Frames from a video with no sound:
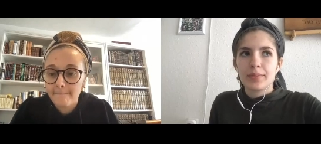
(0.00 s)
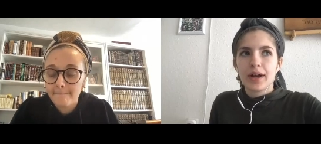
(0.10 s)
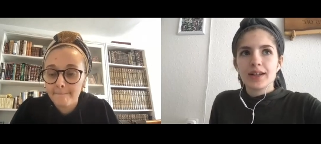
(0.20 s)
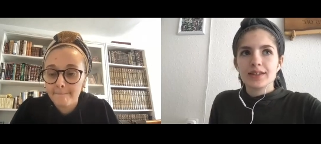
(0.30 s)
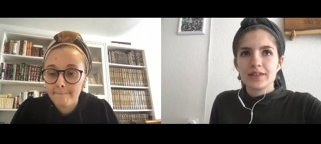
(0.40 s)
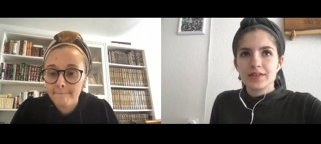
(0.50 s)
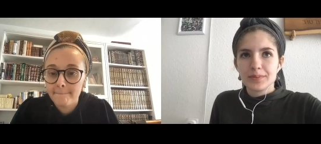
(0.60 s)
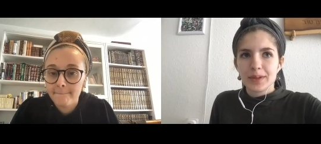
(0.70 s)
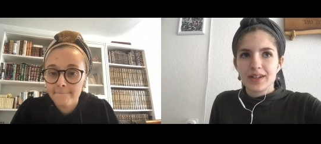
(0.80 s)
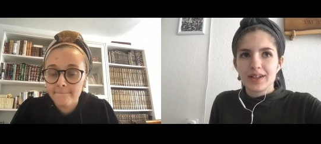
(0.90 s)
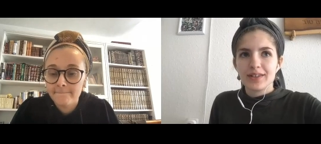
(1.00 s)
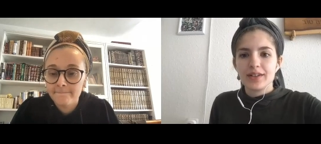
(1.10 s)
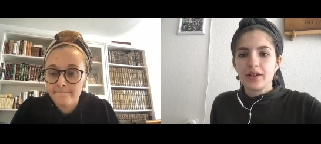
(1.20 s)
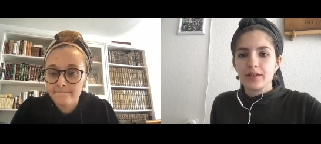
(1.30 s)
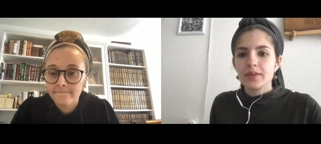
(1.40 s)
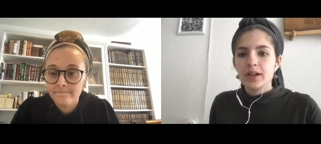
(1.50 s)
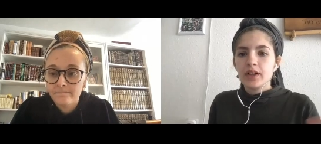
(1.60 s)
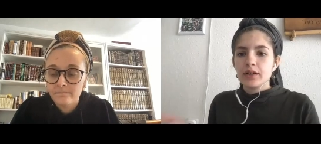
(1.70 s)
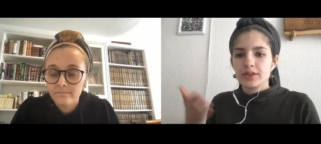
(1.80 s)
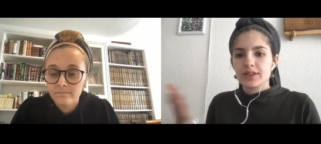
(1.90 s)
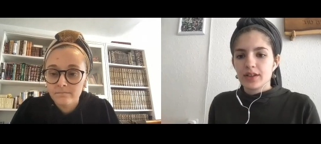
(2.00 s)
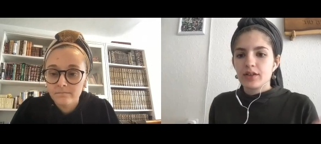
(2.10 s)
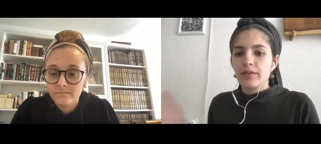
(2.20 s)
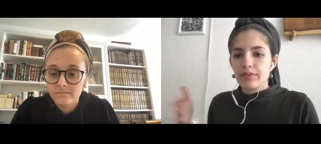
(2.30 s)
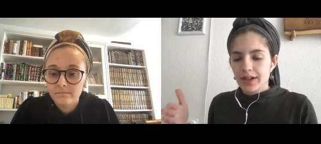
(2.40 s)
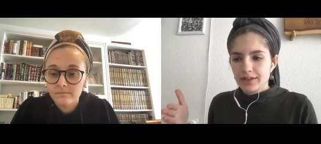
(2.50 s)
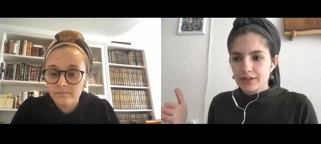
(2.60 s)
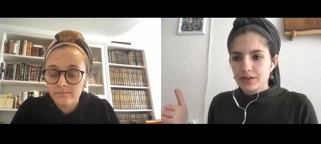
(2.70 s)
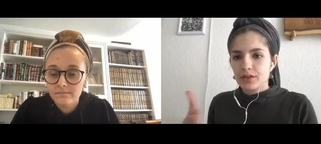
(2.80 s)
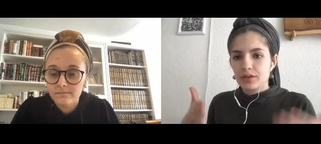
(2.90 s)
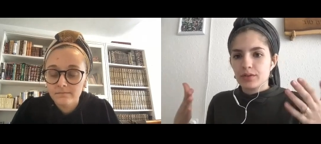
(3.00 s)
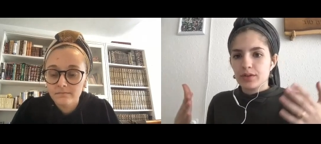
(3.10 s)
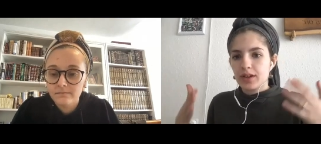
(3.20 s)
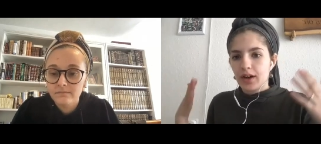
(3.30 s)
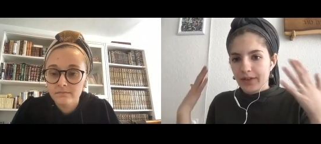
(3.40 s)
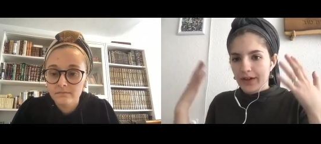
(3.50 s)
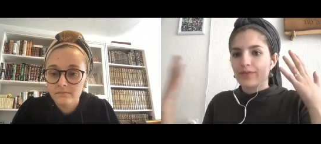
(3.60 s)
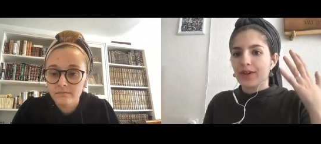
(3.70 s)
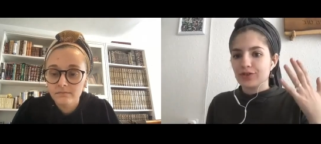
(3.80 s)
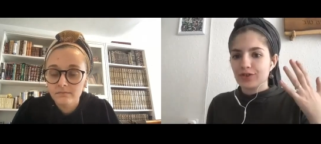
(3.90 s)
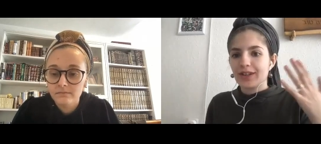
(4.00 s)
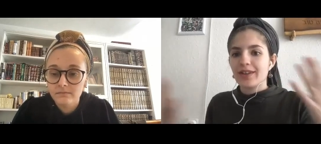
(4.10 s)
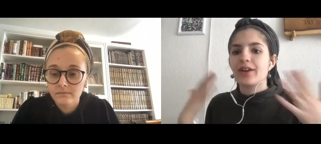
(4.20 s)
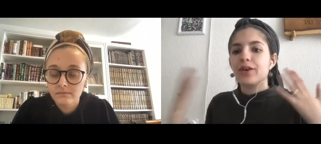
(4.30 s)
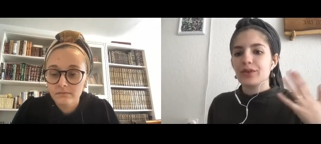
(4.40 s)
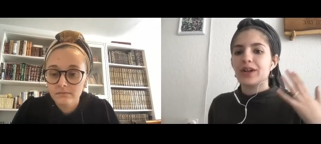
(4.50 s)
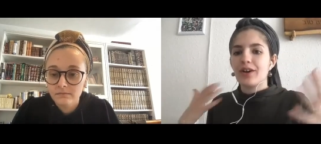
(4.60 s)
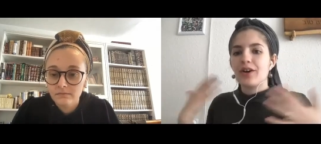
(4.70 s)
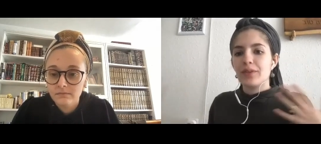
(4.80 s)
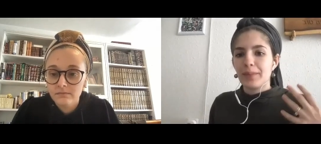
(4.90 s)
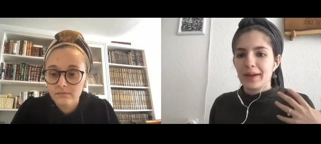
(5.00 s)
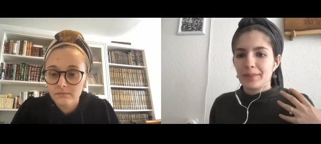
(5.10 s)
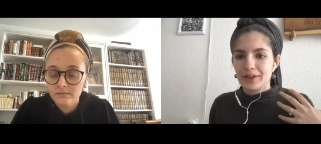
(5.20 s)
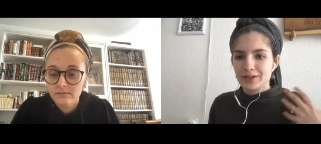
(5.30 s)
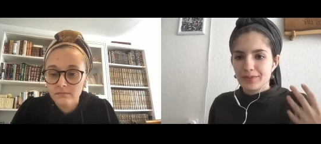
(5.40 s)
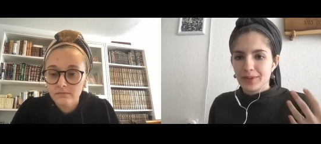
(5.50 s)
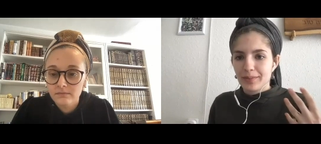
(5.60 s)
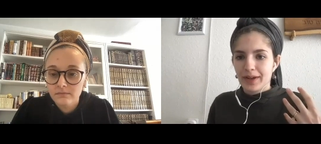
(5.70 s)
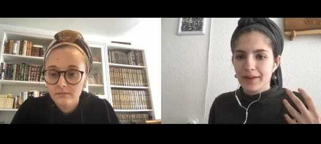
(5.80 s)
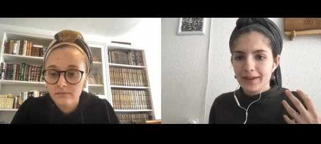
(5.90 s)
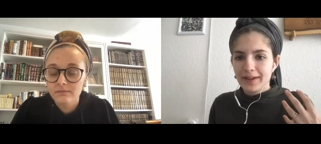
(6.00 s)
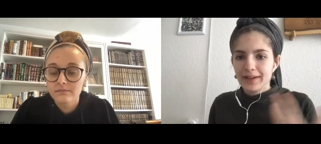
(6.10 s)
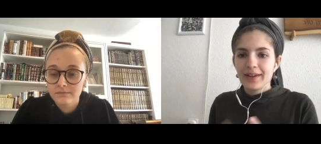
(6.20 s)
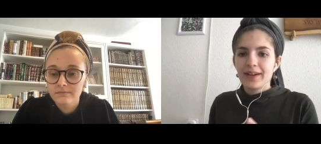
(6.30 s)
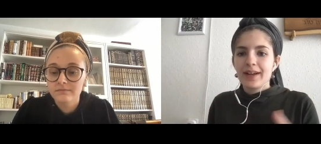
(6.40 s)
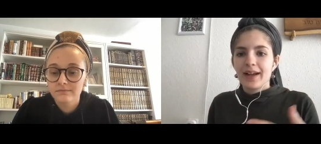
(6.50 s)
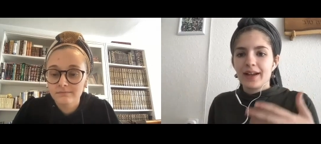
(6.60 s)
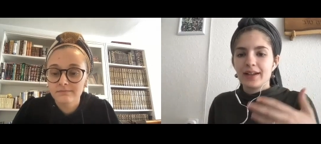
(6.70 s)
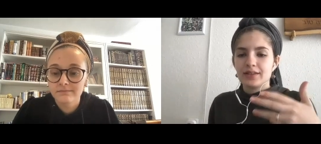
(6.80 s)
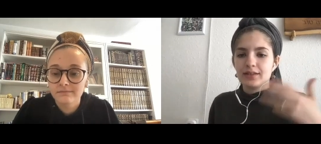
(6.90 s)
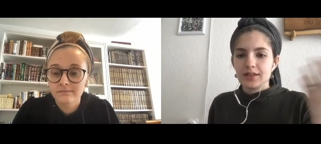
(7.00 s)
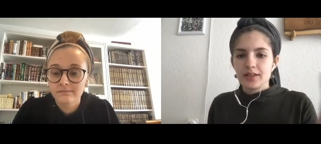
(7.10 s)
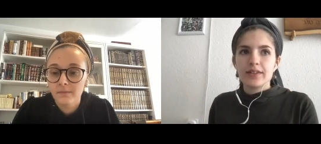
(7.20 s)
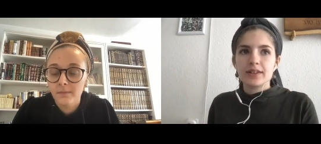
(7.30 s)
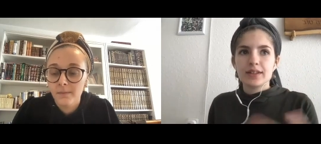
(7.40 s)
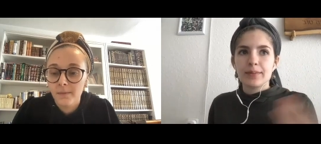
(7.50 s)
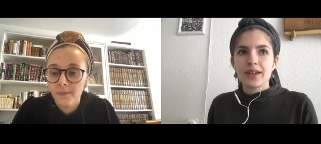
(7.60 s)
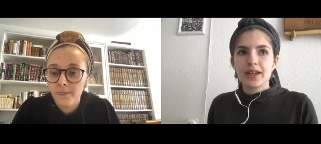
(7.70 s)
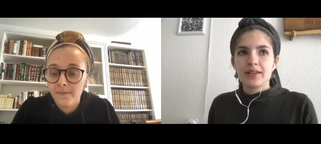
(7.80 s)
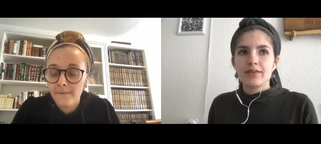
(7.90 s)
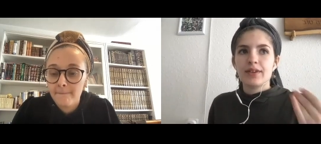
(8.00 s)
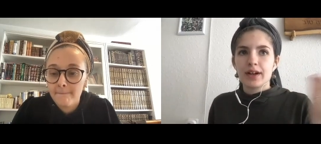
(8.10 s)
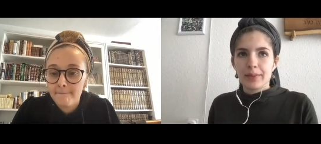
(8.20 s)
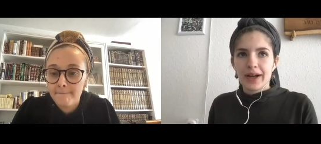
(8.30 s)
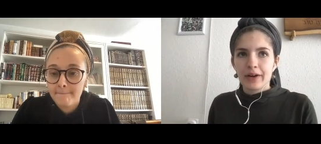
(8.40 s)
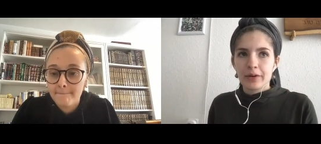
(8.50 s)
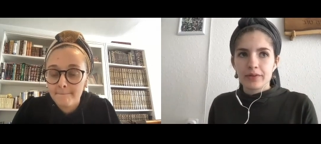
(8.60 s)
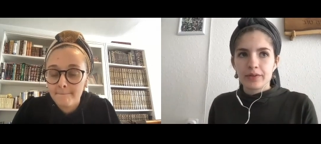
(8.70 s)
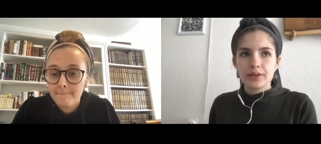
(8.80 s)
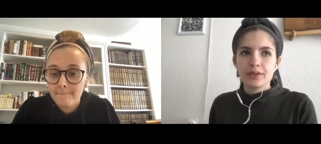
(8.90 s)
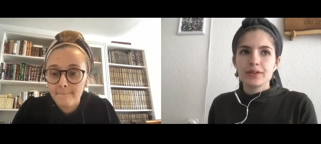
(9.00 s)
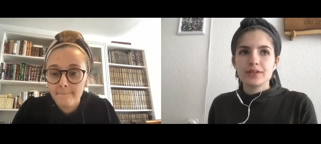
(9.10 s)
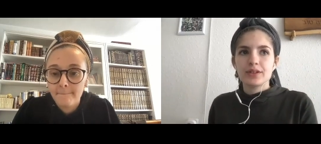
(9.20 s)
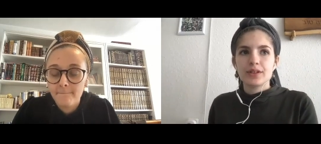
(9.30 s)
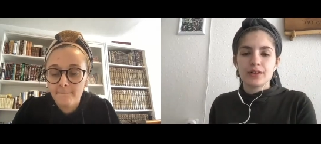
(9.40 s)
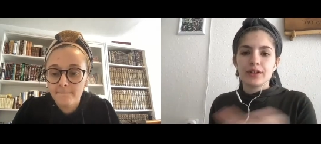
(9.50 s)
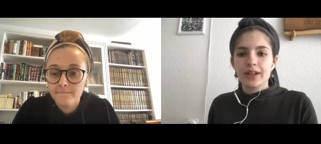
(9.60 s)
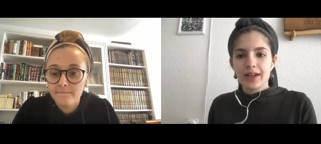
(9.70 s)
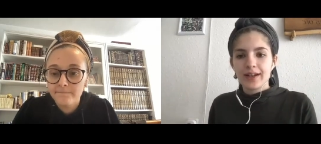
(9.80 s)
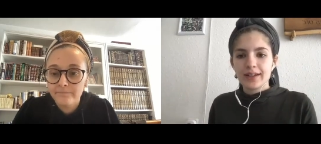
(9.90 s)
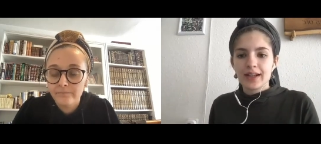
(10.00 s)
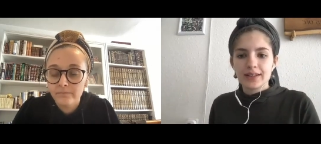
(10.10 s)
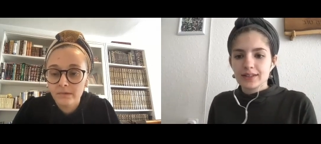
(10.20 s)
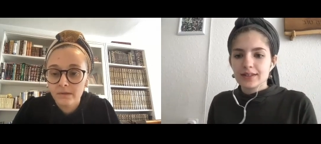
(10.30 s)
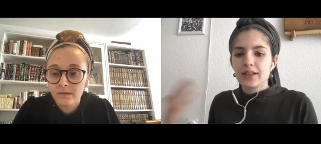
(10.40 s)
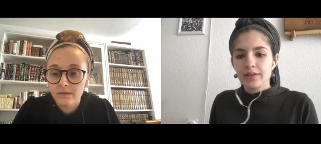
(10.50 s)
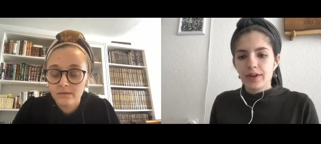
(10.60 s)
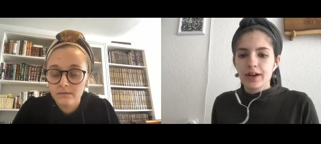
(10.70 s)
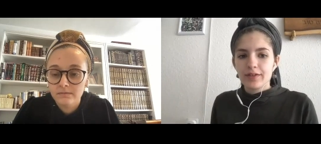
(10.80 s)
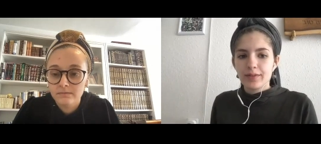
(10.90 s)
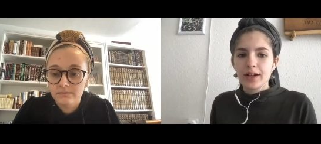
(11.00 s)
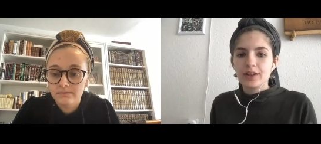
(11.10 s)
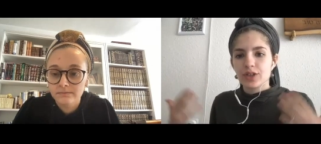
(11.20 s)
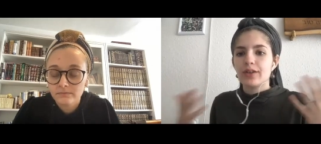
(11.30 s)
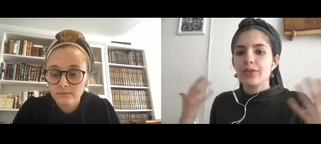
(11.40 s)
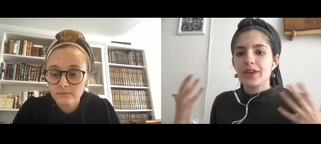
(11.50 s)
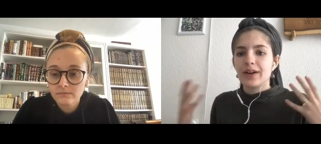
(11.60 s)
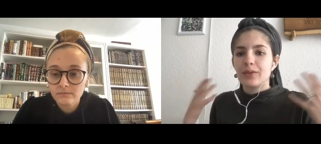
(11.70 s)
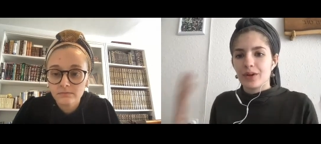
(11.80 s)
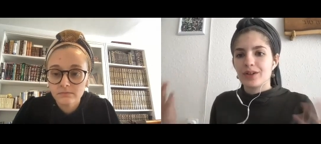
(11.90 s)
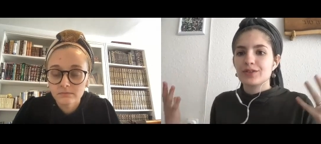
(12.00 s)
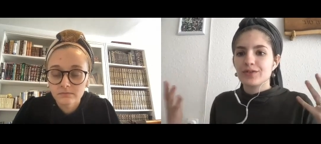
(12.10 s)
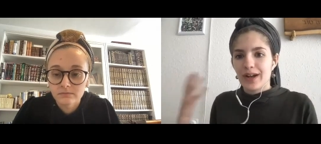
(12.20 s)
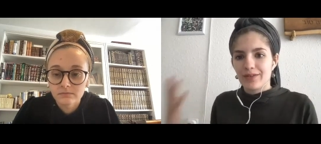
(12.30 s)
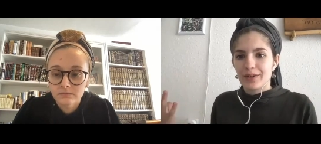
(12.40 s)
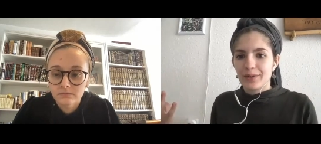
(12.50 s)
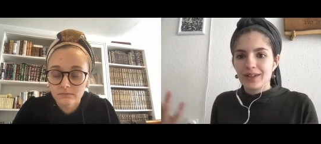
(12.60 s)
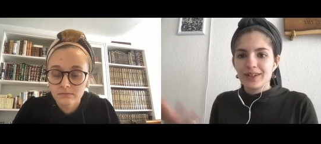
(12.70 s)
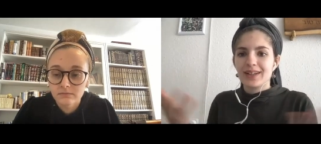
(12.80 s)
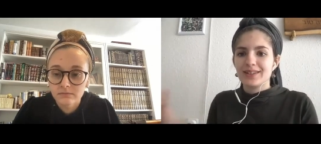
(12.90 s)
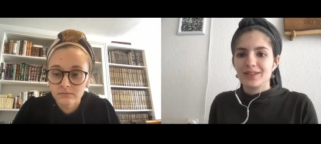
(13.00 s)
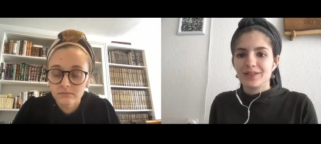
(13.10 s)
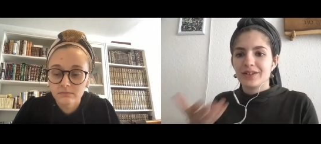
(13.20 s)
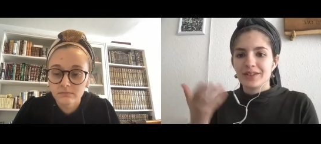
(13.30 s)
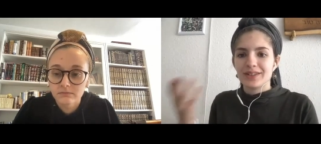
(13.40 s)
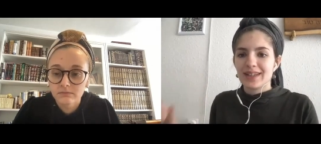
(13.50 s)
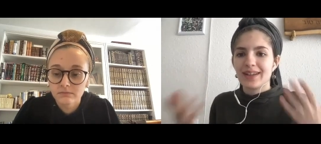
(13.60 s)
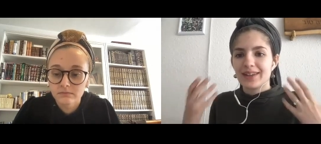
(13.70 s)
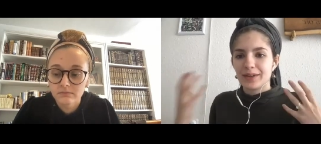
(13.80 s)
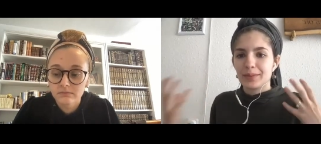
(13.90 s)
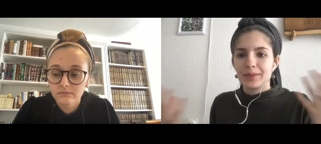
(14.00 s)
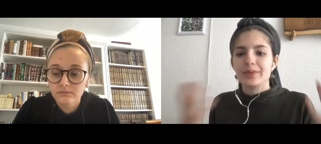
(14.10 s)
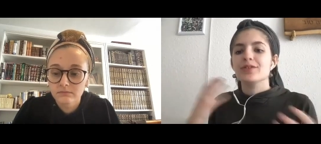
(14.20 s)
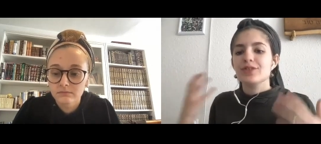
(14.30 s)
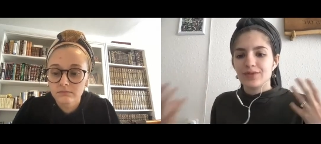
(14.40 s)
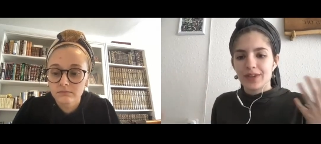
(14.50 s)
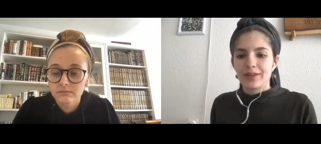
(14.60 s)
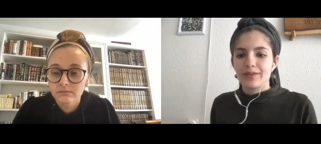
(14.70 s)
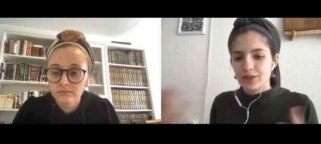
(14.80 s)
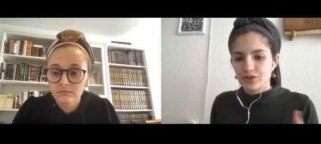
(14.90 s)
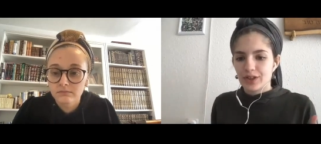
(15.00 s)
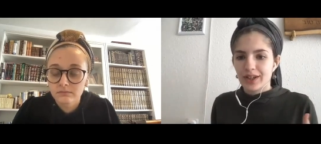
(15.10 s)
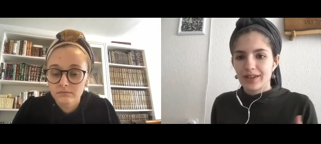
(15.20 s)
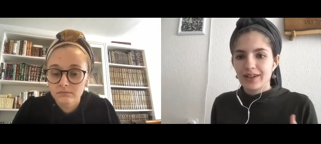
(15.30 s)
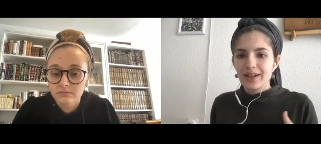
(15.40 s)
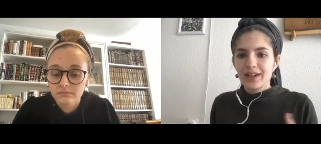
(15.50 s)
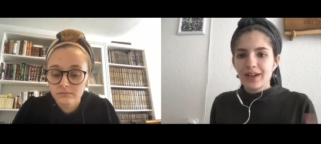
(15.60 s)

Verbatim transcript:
Speaker 1: a positive spin on, you know, you were saying you have friends who are very frustrated, like, oh, you get all the bad parts of being married. And there's something very powerful to looking at it as a signifier of marriage. I don't think that works for everyone, as you clearly said. Like there are people who are just very frustrated